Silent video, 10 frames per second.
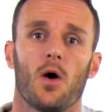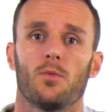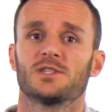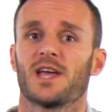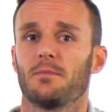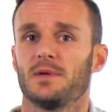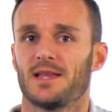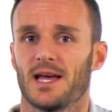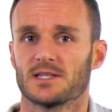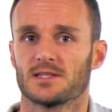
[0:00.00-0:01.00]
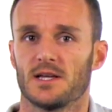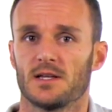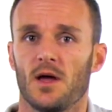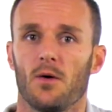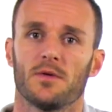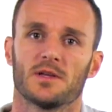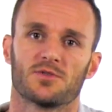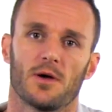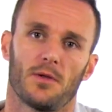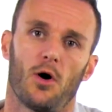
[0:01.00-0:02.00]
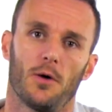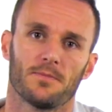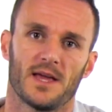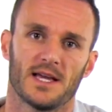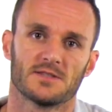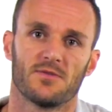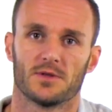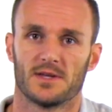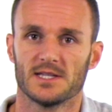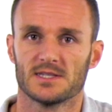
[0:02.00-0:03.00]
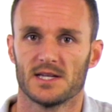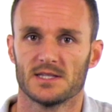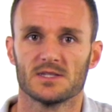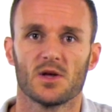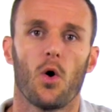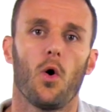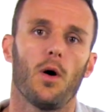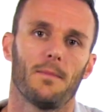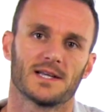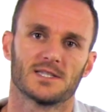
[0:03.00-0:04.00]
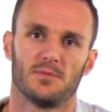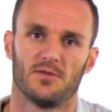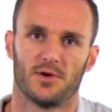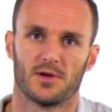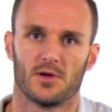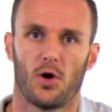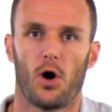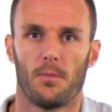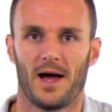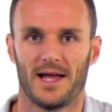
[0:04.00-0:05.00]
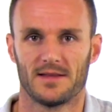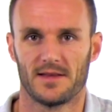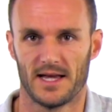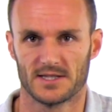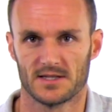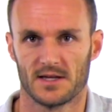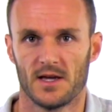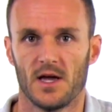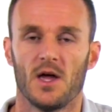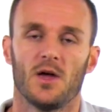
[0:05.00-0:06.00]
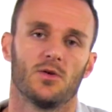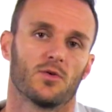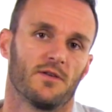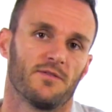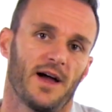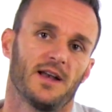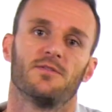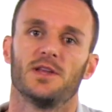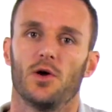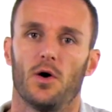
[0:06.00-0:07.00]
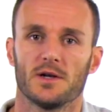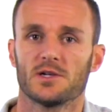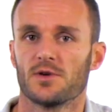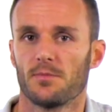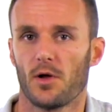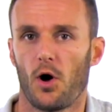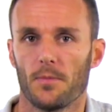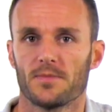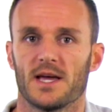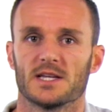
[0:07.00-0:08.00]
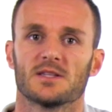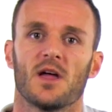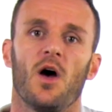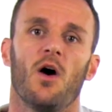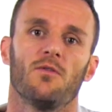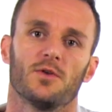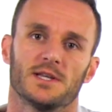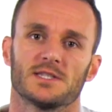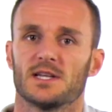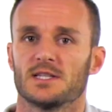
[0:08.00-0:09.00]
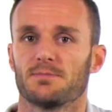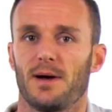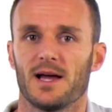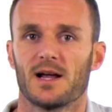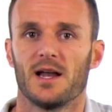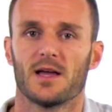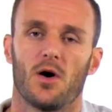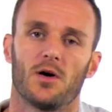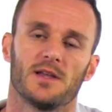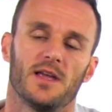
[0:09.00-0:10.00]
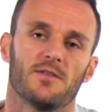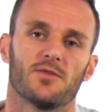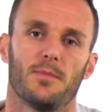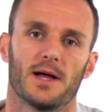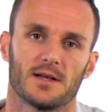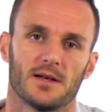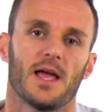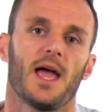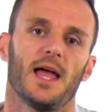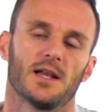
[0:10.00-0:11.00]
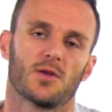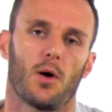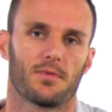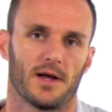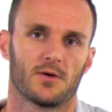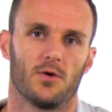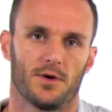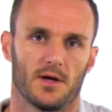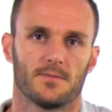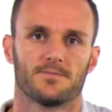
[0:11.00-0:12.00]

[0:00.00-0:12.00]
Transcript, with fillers: which can be tested with a triple hop test for distance or maximal vertical hop height test. You can find a video on the triple hop test for distance by a click on the info button in the top right corner.